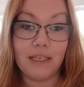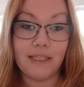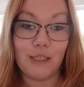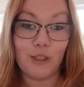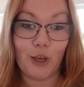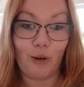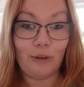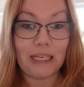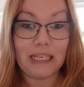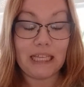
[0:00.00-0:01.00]
it is
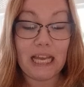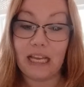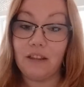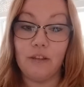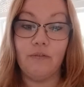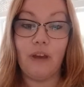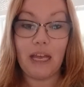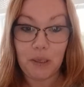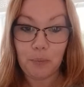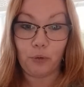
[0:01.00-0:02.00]
currently the 8th of
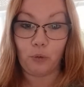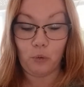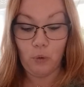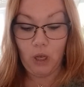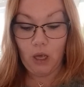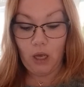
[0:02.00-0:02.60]
April.